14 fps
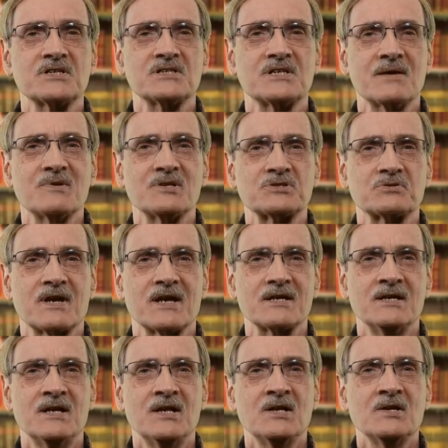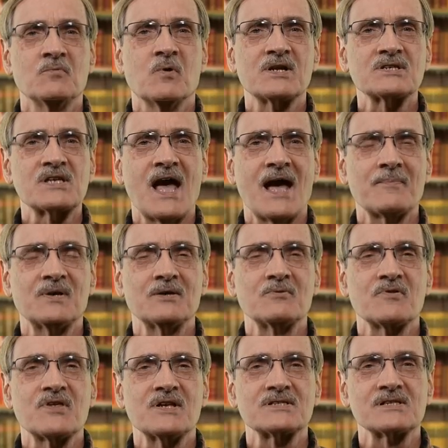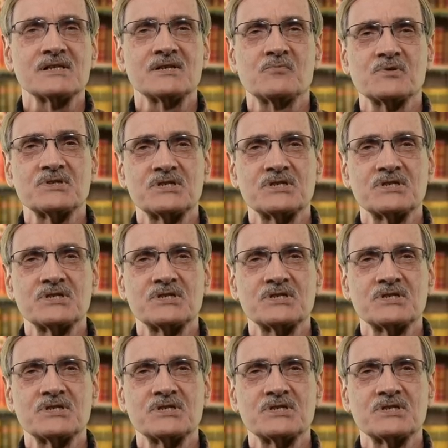to demonstrate what is happening with insulin